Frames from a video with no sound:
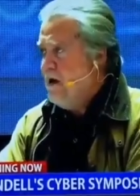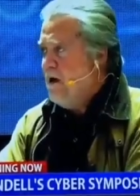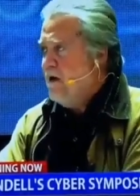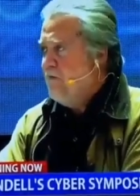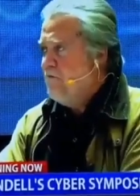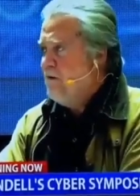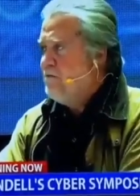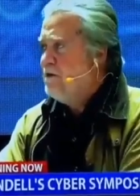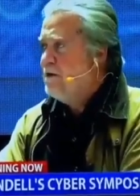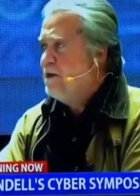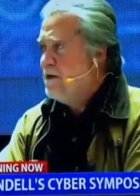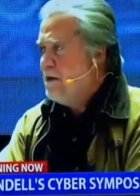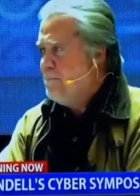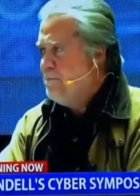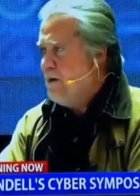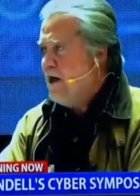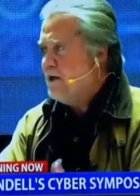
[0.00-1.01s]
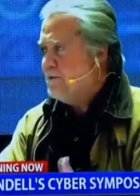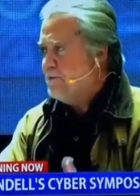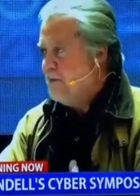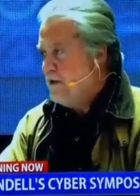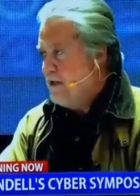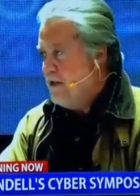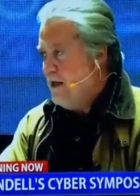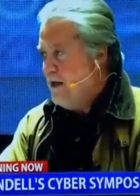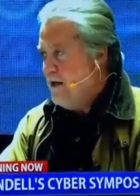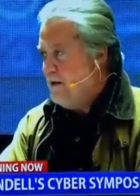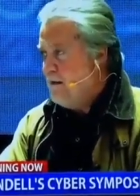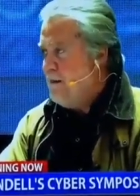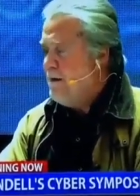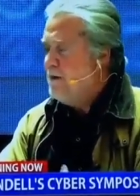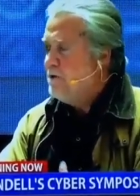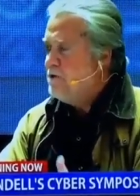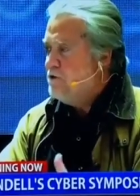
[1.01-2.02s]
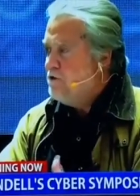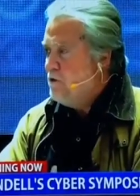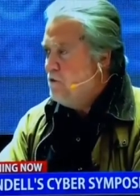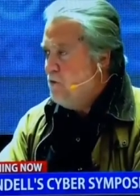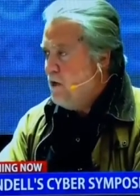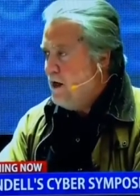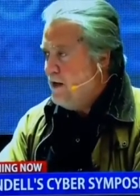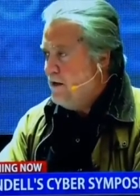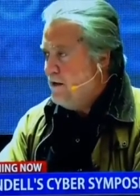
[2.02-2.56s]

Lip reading: of everything they possibly can to do what?